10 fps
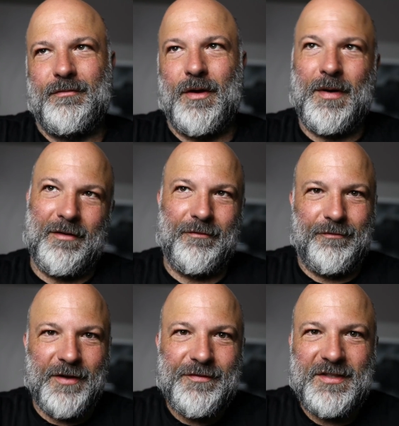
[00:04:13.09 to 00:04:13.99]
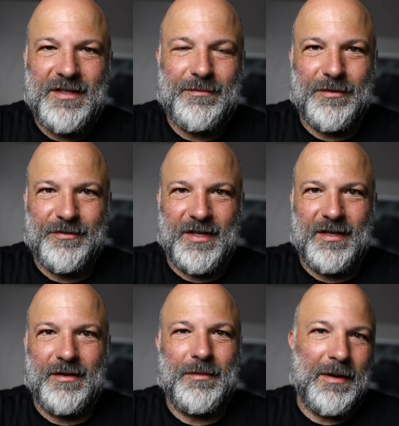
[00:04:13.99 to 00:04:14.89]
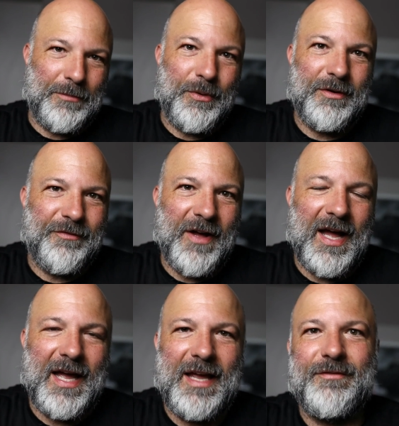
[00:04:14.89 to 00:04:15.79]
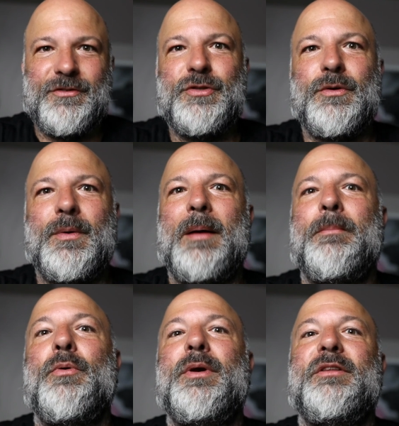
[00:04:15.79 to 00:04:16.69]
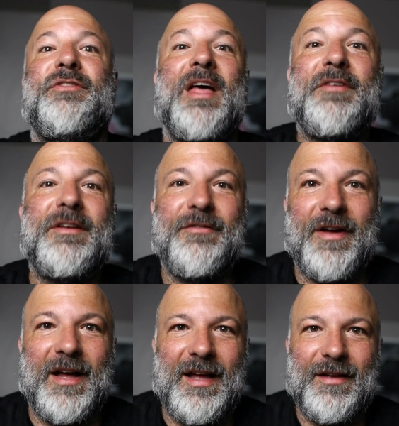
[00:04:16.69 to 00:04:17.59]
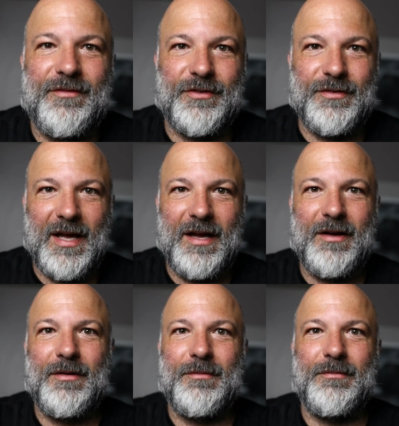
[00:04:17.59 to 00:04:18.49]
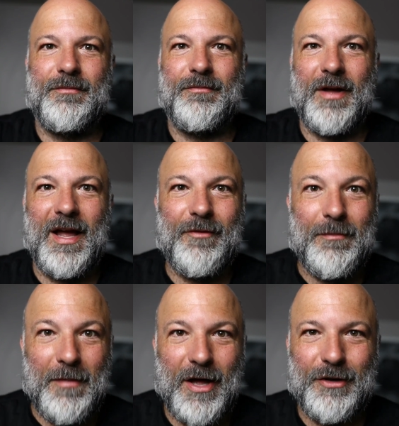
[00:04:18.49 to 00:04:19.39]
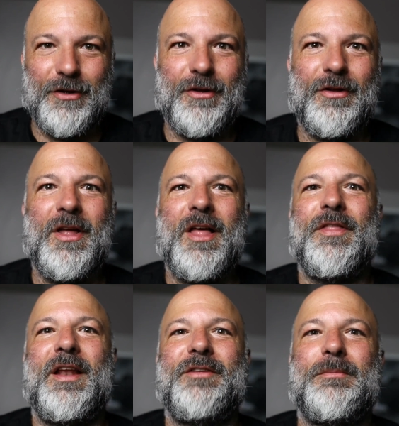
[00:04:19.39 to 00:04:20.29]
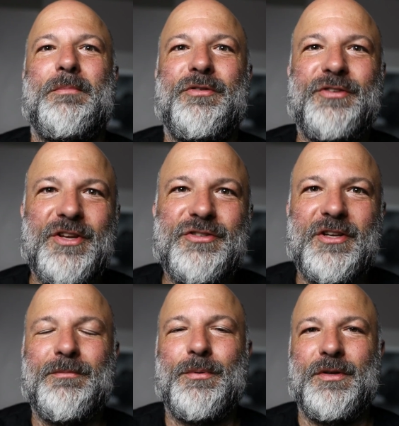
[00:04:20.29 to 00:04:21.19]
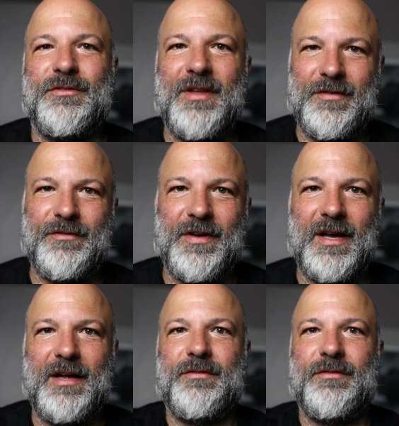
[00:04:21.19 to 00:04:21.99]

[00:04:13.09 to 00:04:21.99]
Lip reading: around 50%, around 0.5, to around 0.75. So now I have a model that has a precision of 0.75.